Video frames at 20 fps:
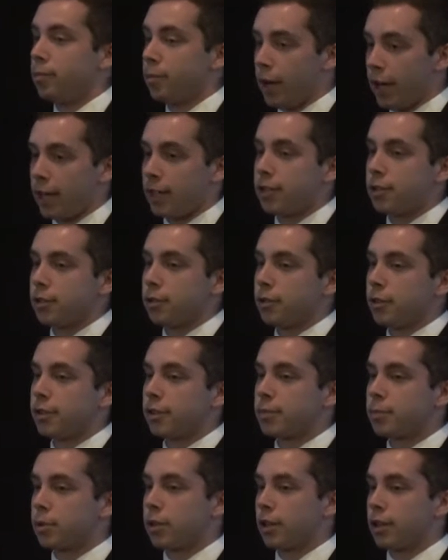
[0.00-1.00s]

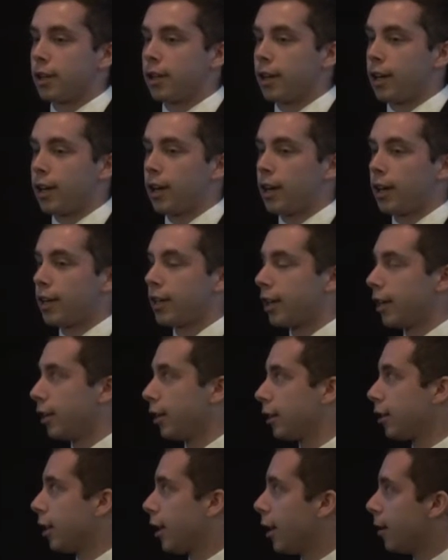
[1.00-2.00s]
megajoules per
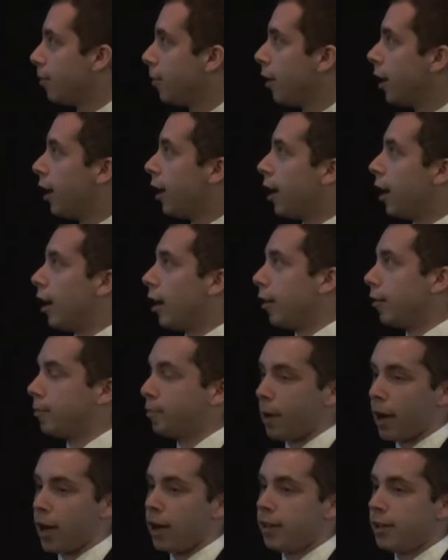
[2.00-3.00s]
kilogram
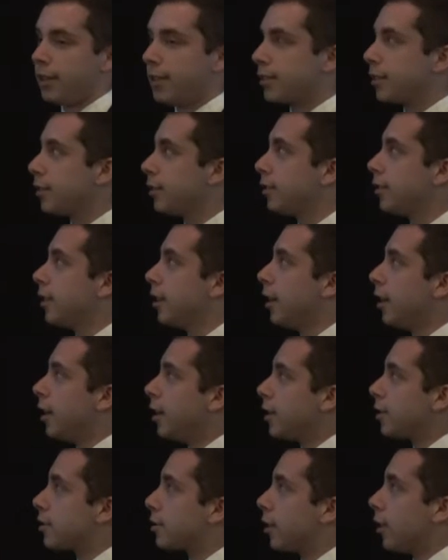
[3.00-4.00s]
of biodiesel.
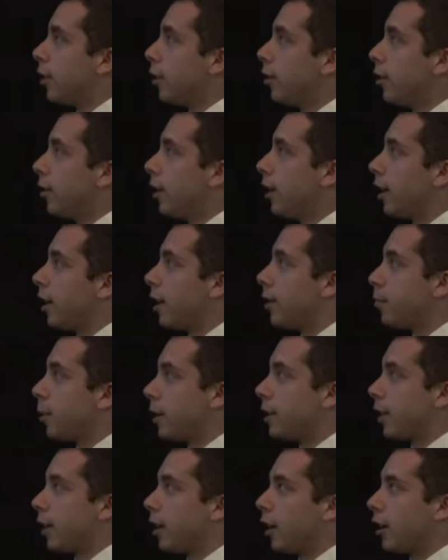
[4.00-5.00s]
So,
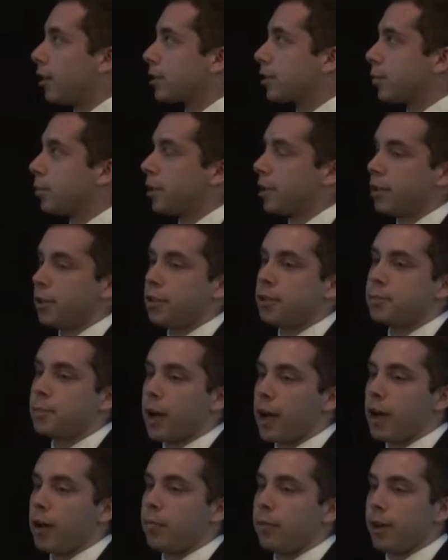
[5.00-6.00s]
but they also produce
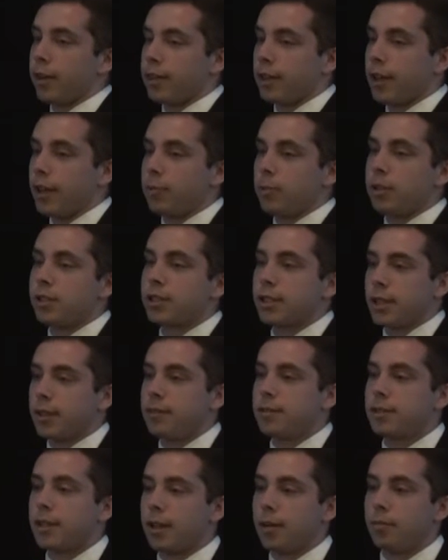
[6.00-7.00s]
biomethane, which
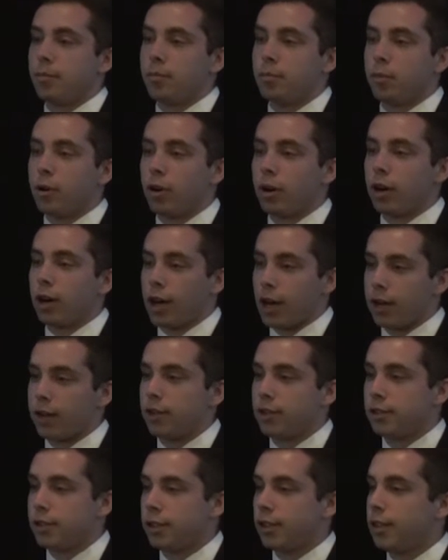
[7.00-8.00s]
gives them more
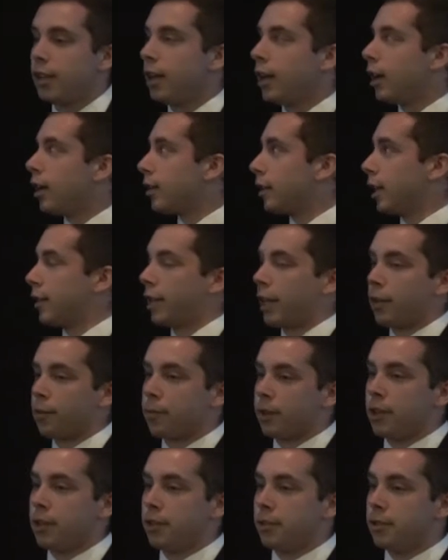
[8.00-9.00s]
energy that they
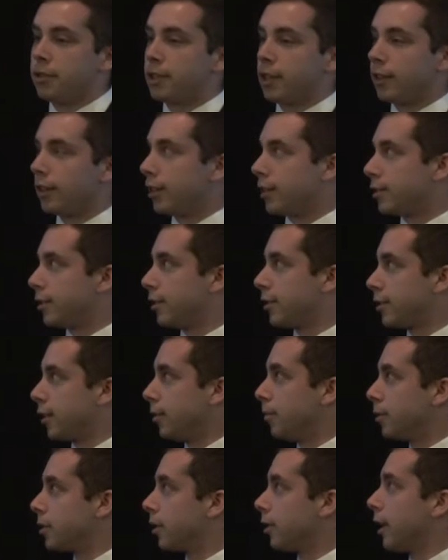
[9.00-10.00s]
reuse in their
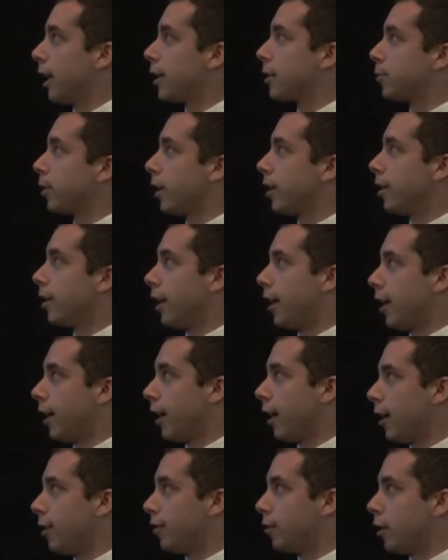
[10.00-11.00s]
system. So that's why
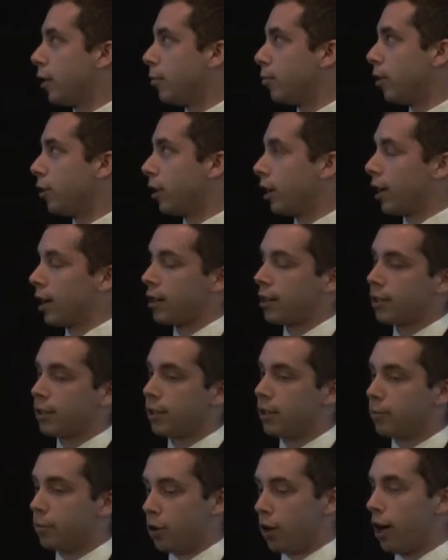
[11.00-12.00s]
they have
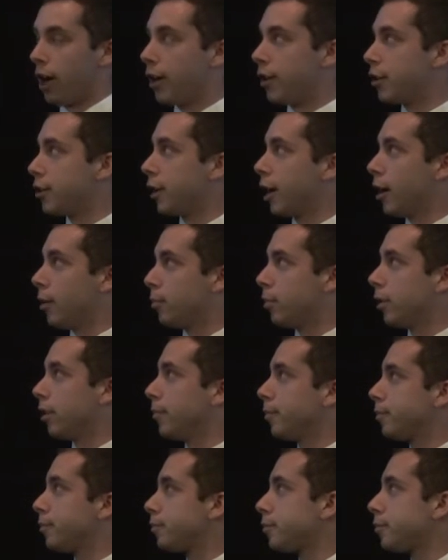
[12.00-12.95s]
more energy output.